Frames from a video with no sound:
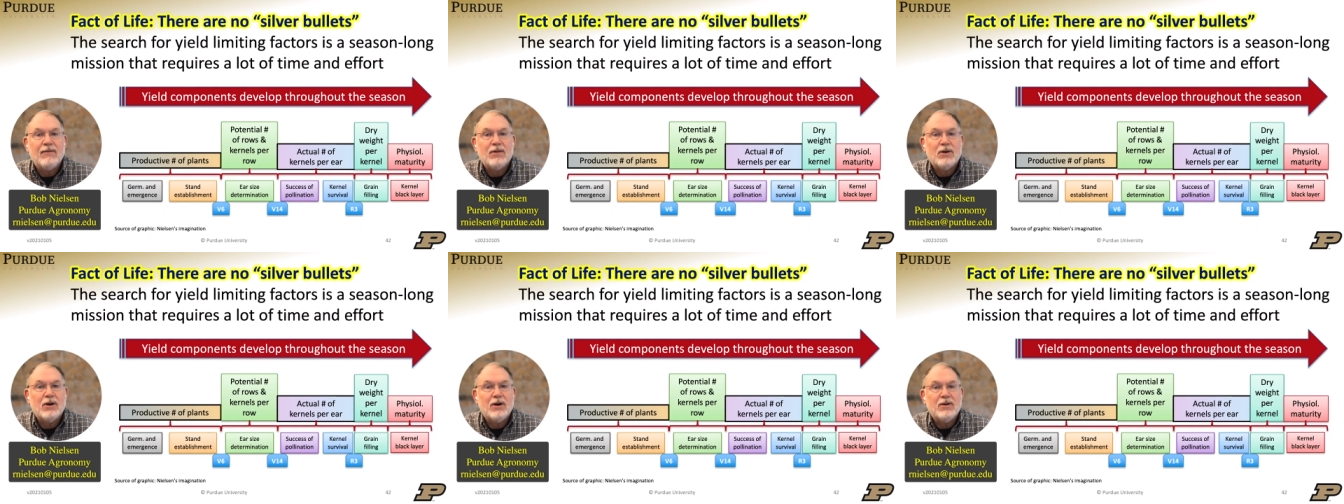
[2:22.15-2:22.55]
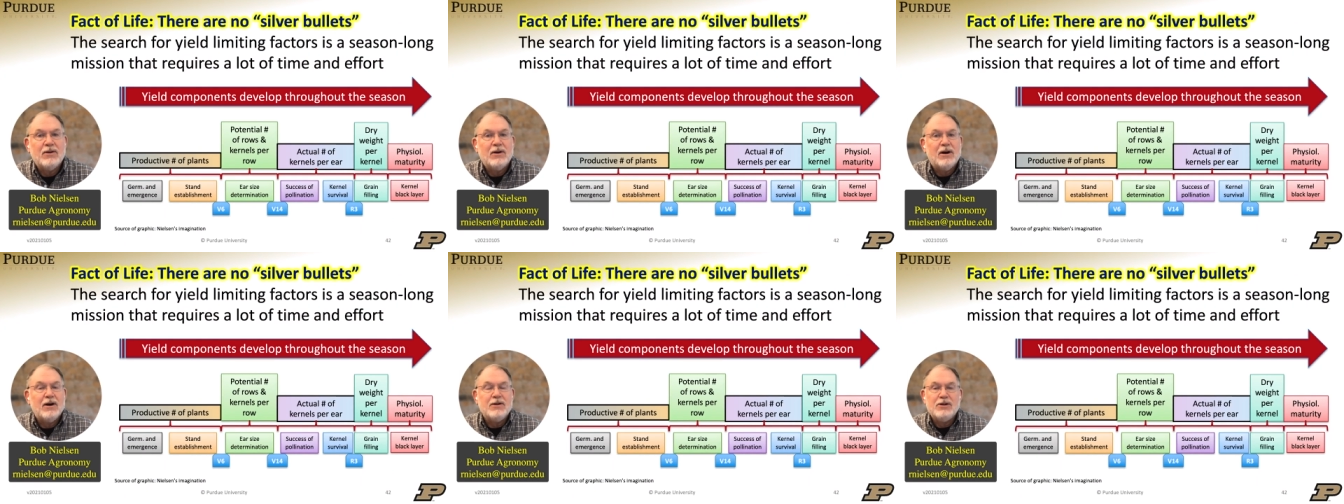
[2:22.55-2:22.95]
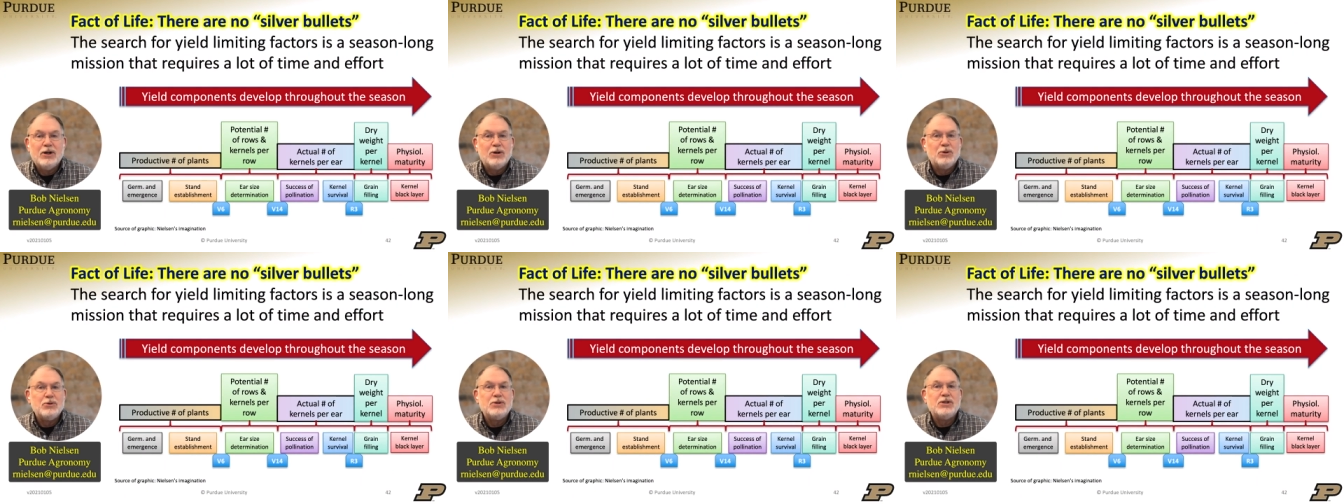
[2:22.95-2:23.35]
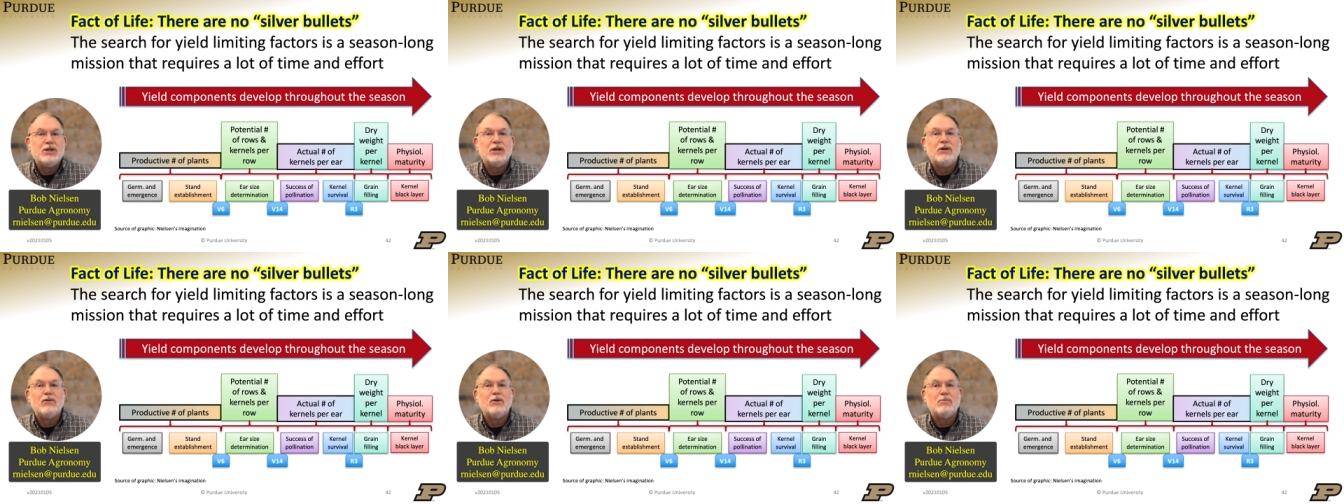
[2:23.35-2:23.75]
There are, are no
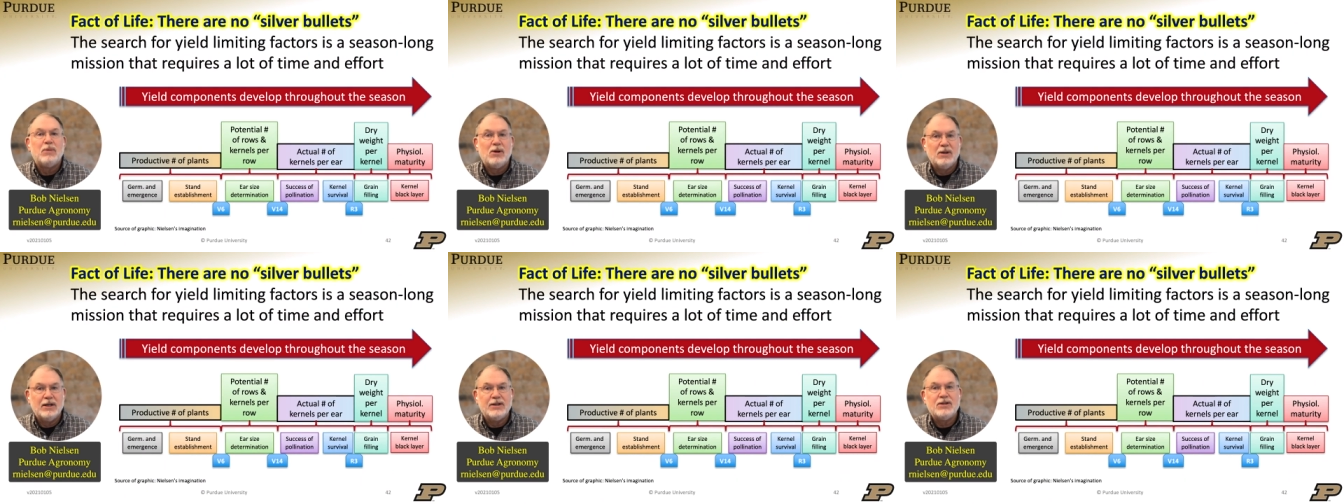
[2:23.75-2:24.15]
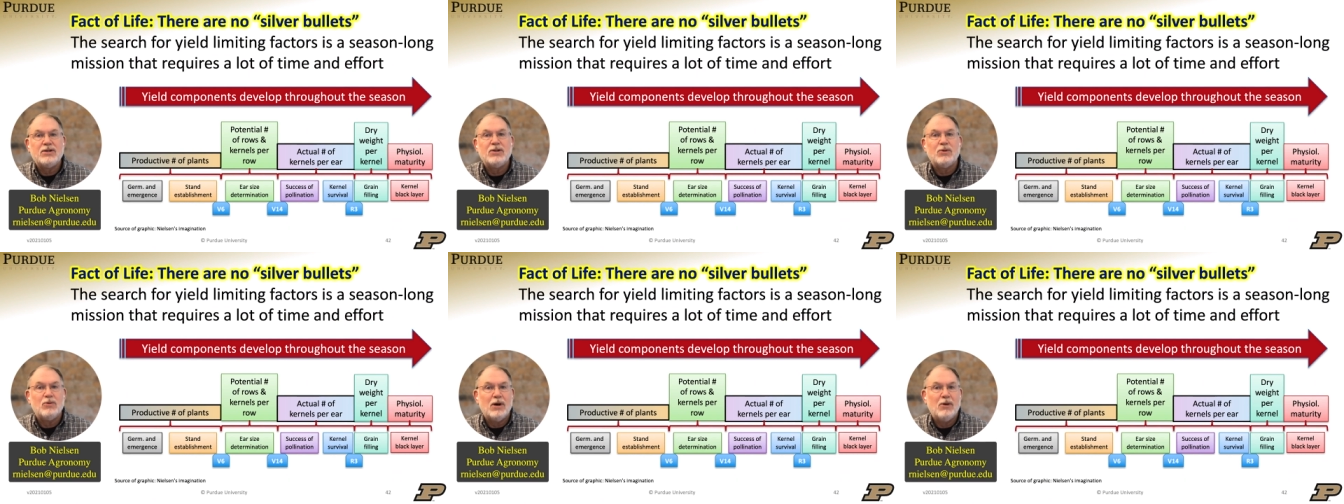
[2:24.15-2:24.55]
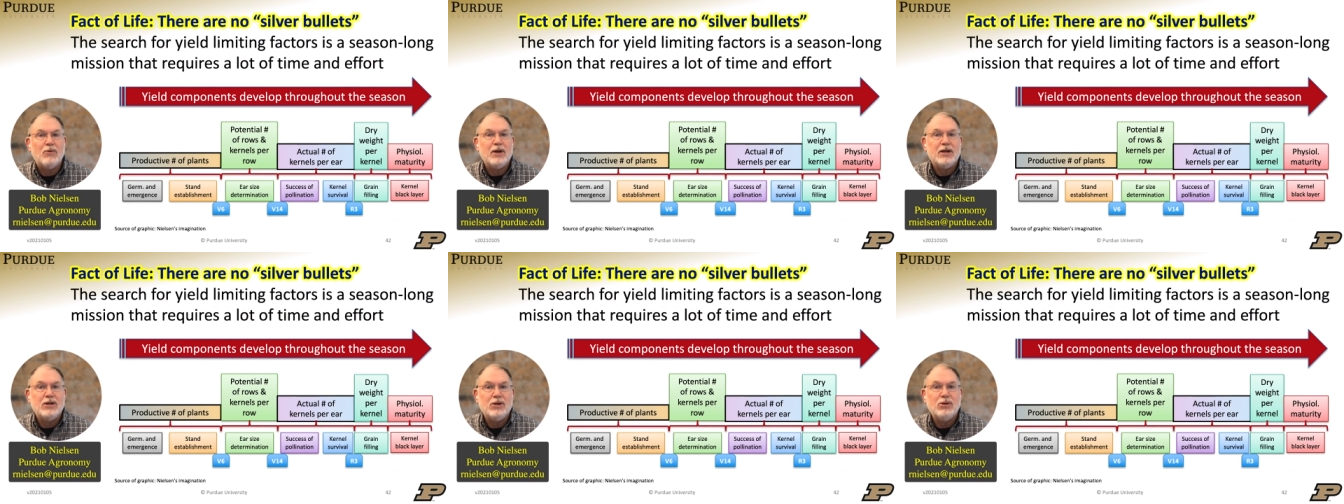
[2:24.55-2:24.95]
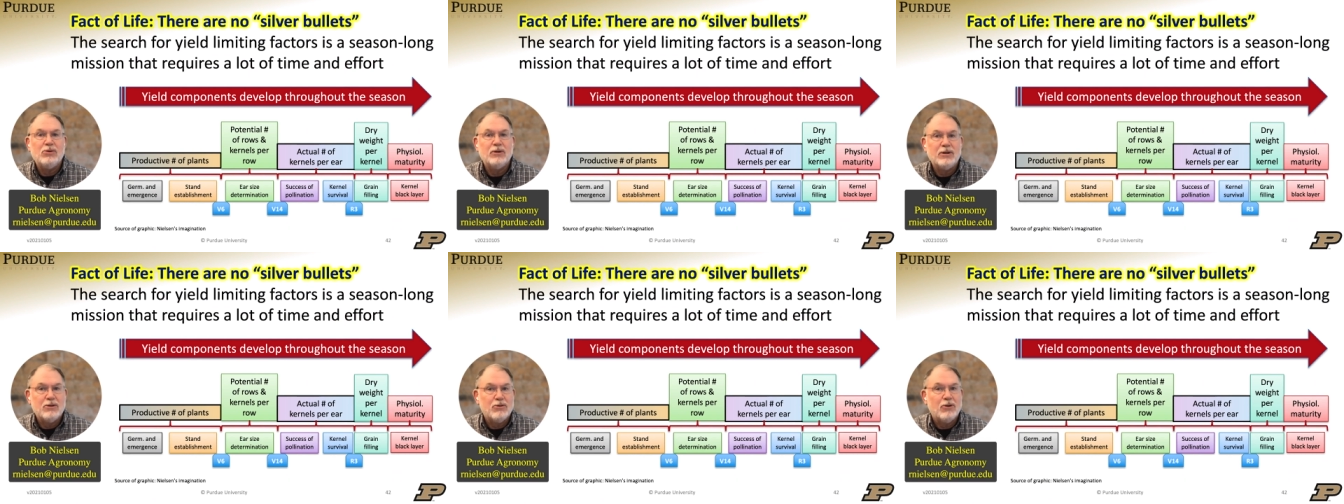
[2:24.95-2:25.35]
silver bullets to what we do
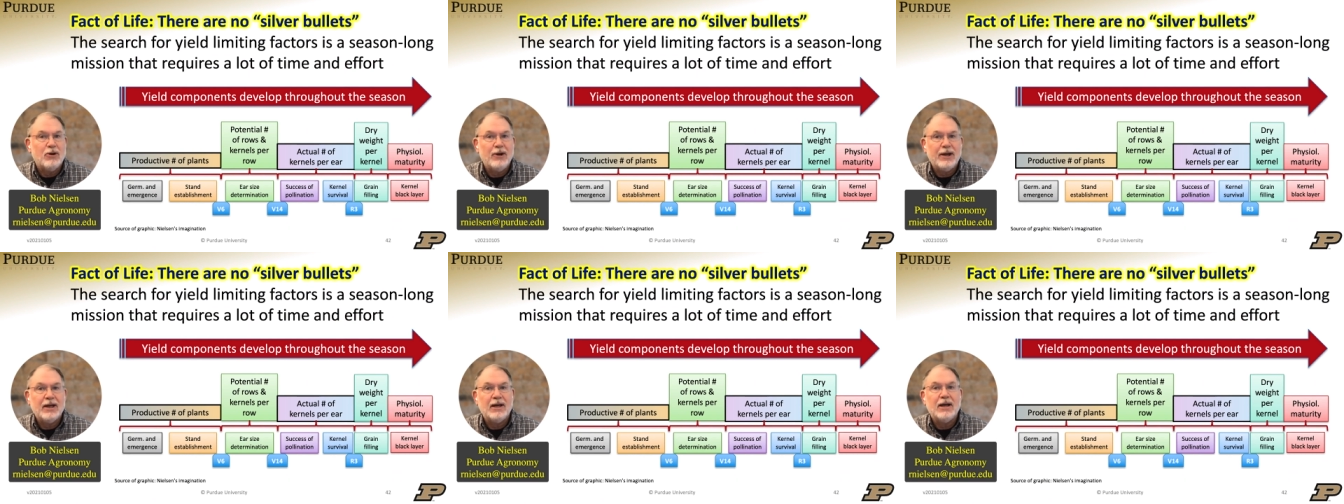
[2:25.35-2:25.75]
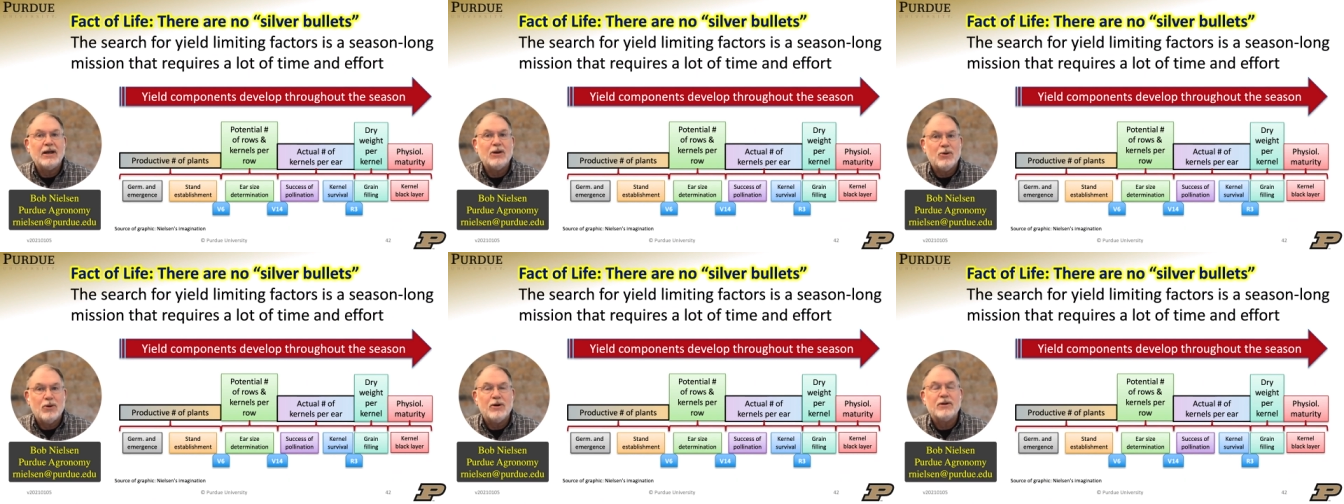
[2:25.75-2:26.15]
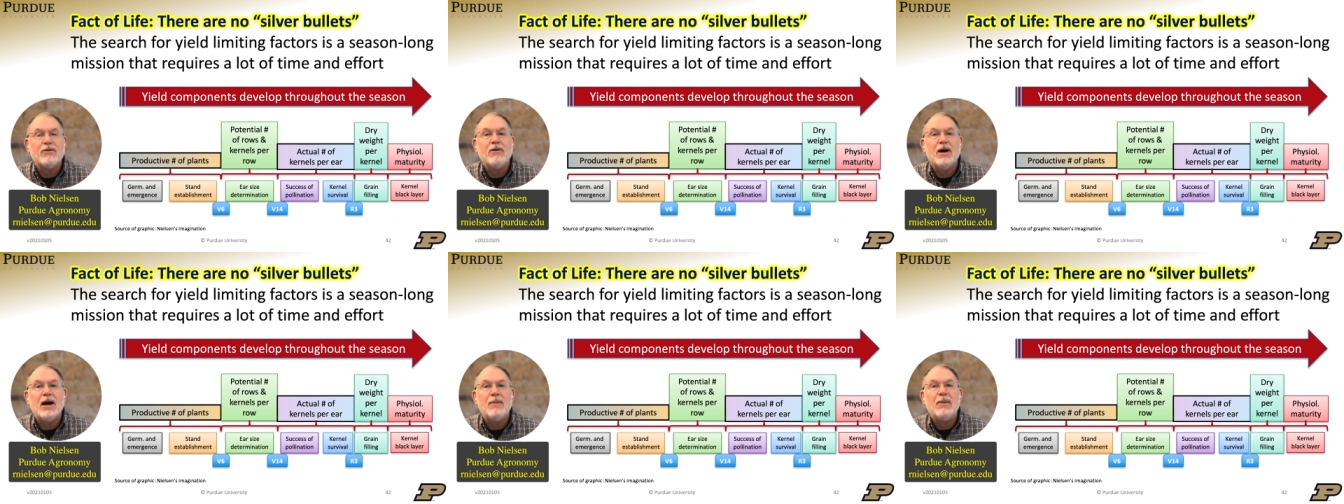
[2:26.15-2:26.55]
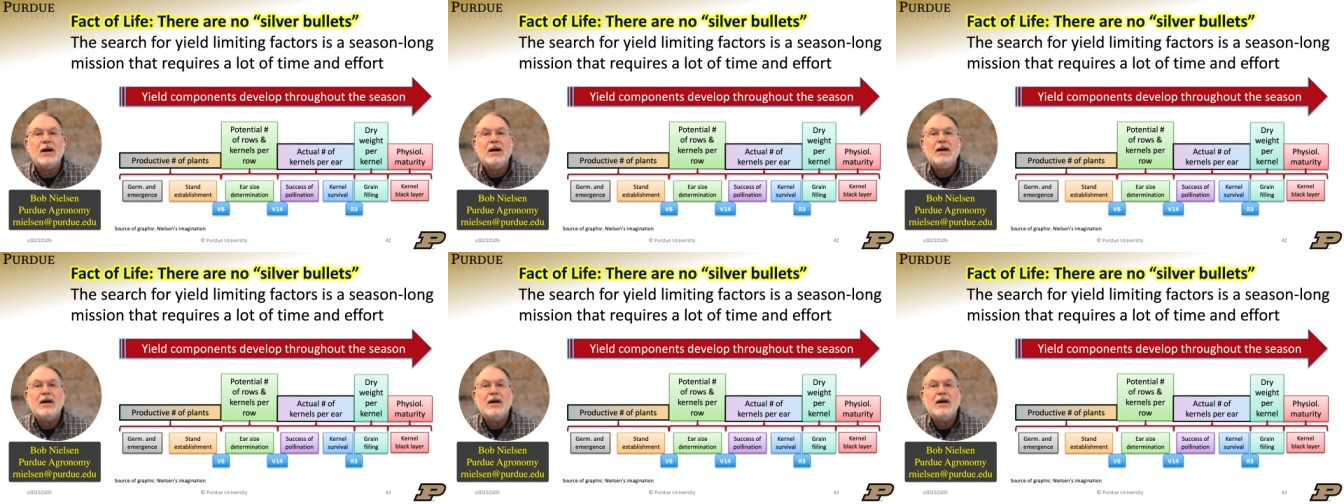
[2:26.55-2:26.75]
in growing a corn crop.